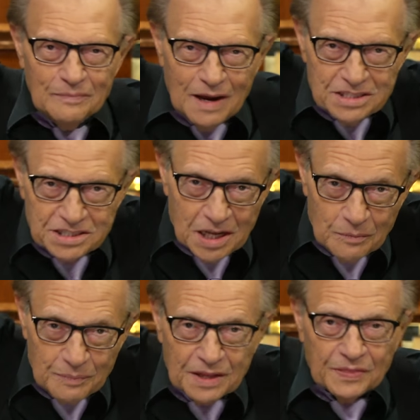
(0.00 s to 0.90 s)
Mizell,
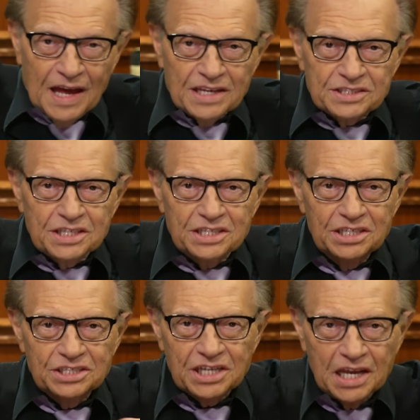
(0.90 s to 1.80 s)
big thanks to
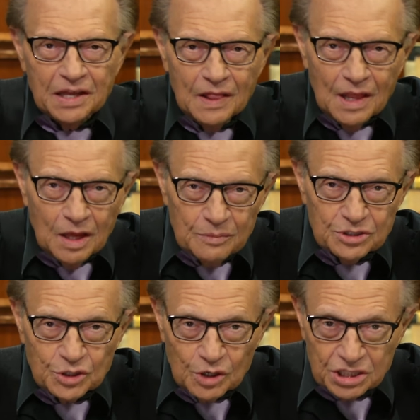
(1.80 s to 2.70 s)
TJ. Be
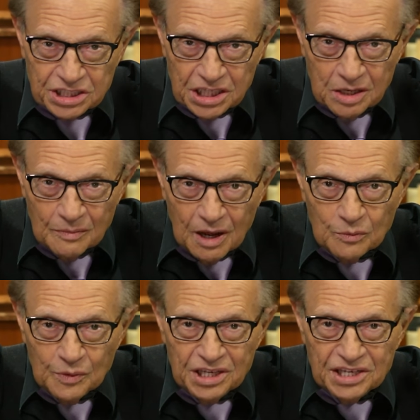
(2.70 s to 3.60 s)
sure to see him
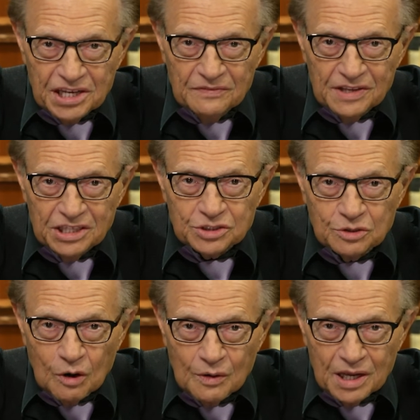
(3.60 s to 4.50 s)
on WeTV's
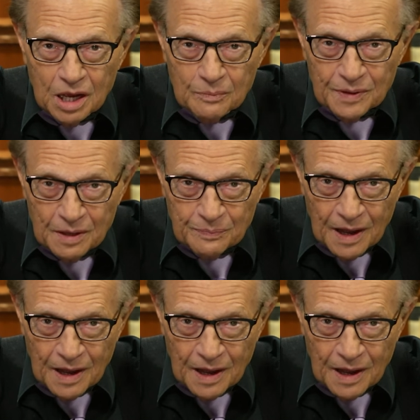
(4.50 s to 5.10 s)
Growing Up Hip